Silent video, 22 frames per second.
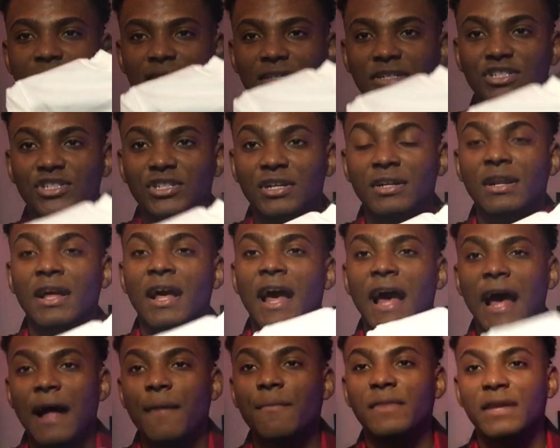t-shirt,
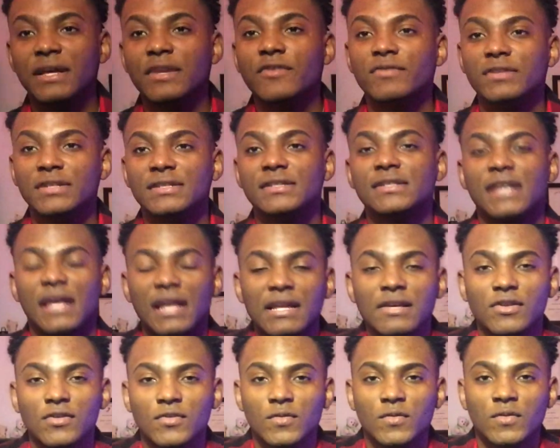I'm literally
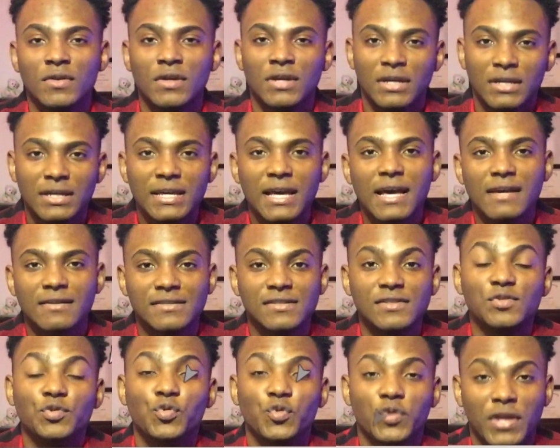telling you,
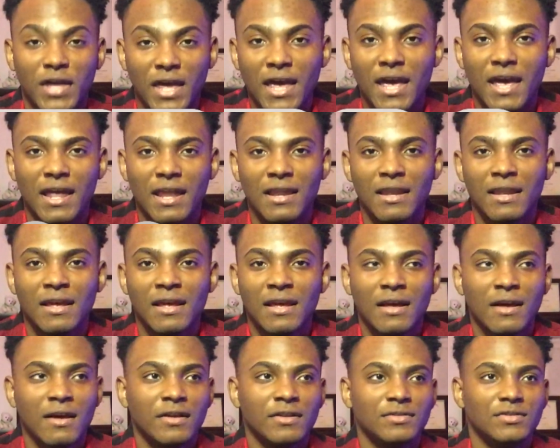yes, you can.
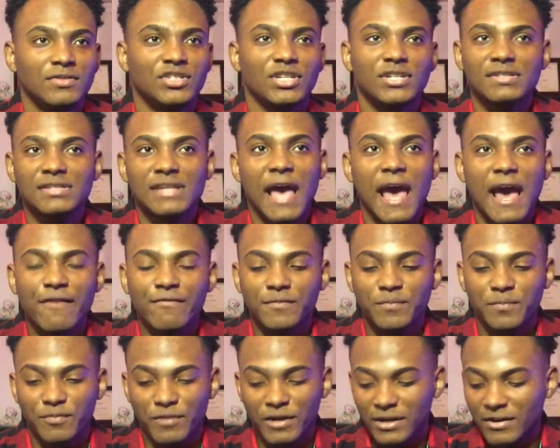Just have a
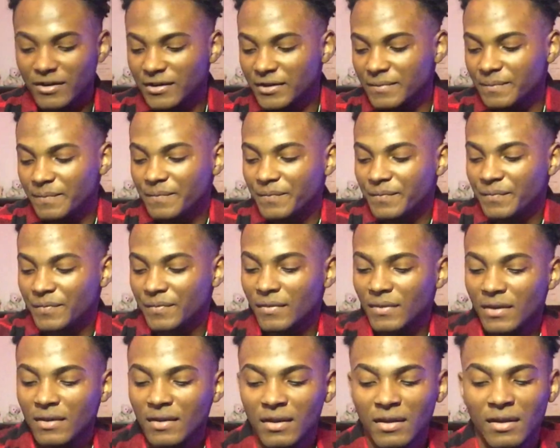printer.
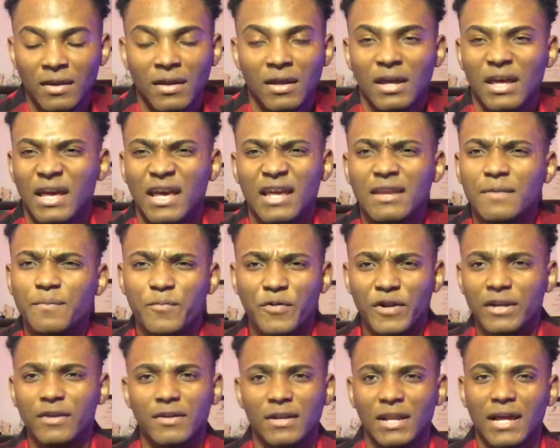Any
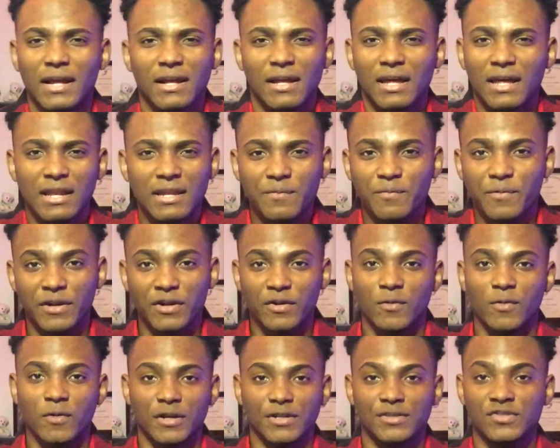printer, like any printer
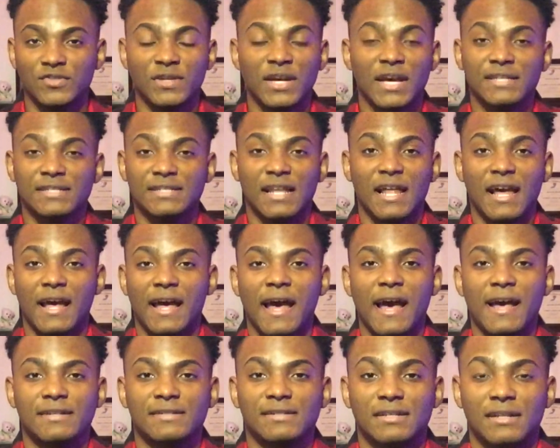works. You guys like
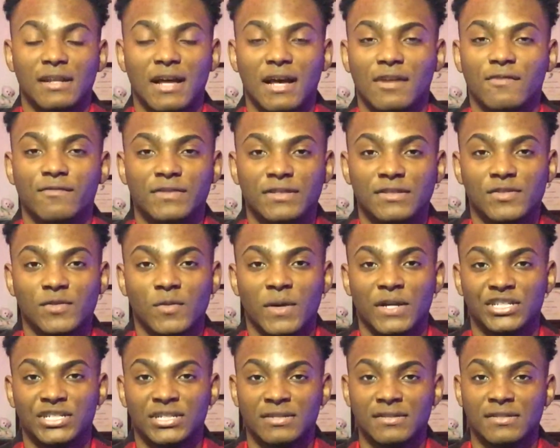asked a lot of these
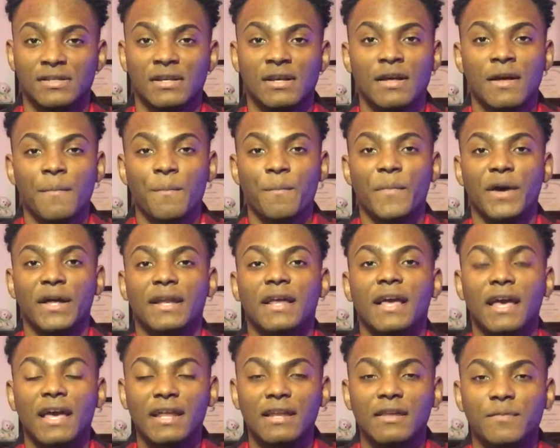questions, but
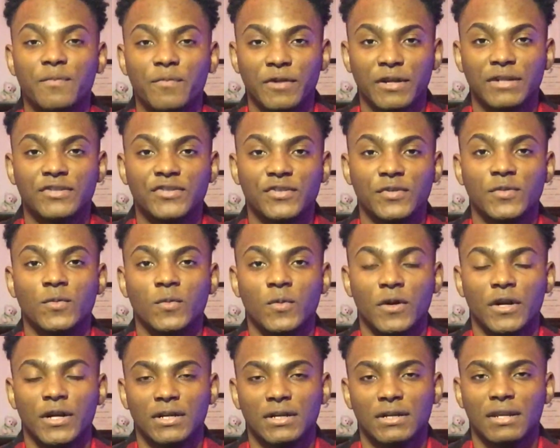any printer
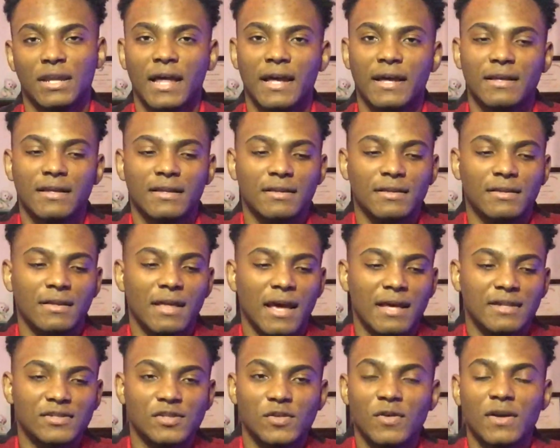works. Like,
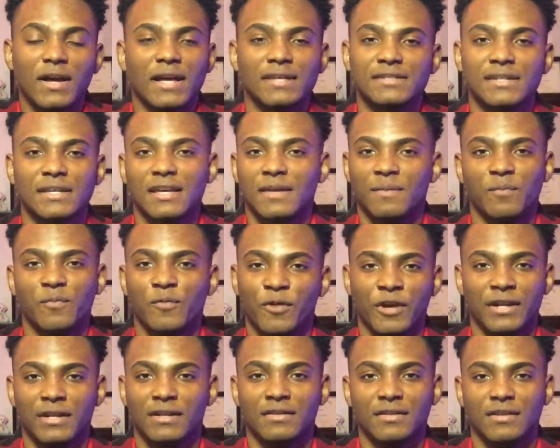as long as it can
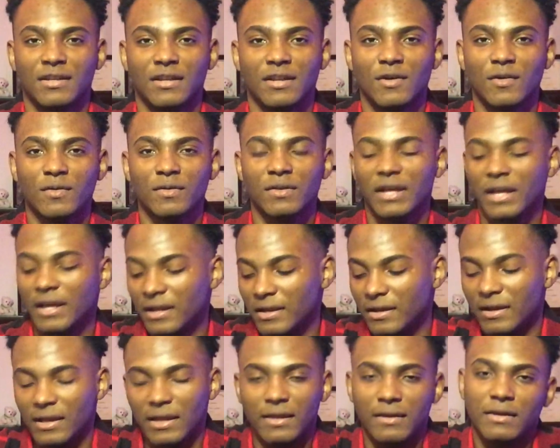print, you know, and
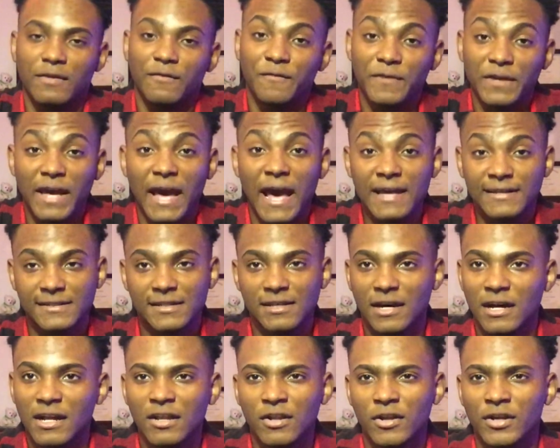if it has
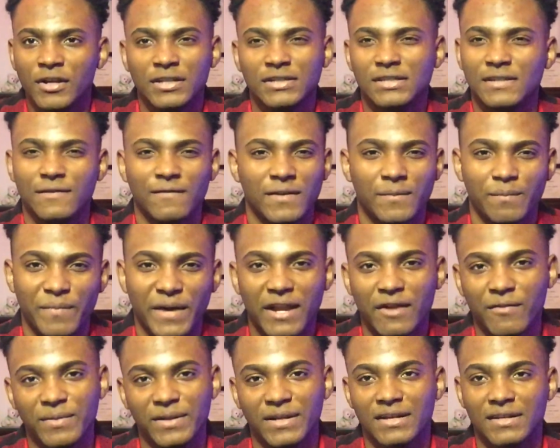color, it's even better
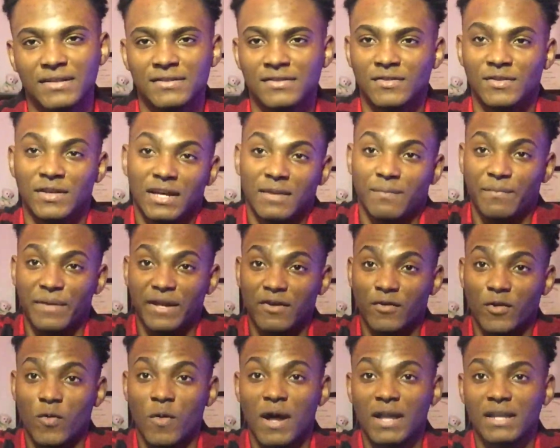because you get better
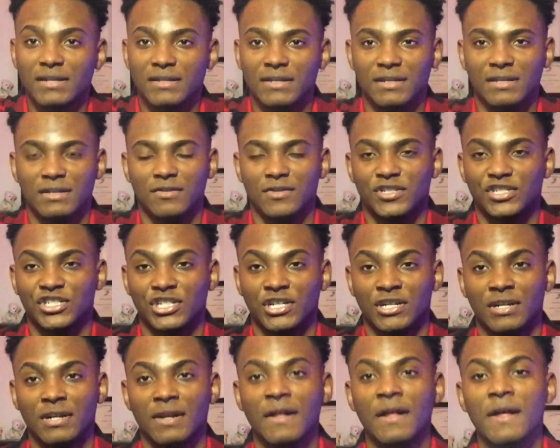quality in your
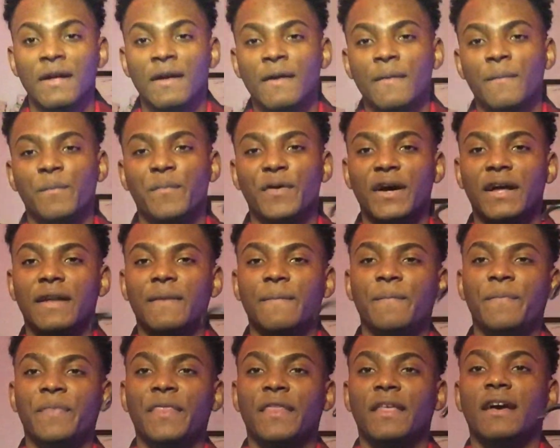shirt. But
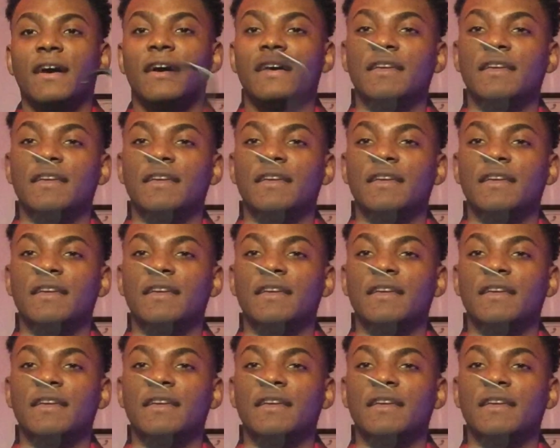a